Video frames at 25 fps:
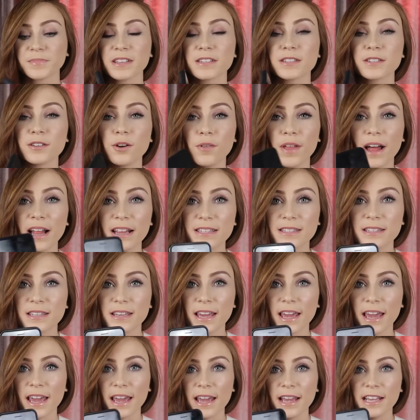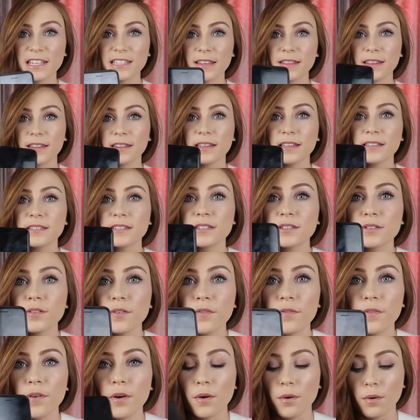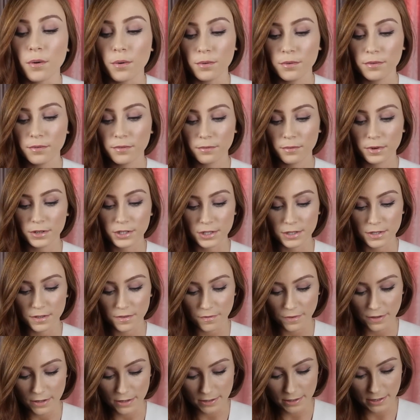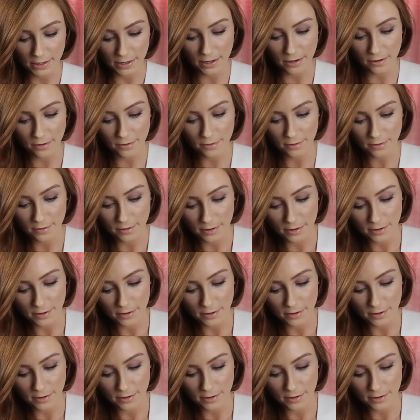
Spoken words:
So that's the case, and then this is the phone, which is filthy.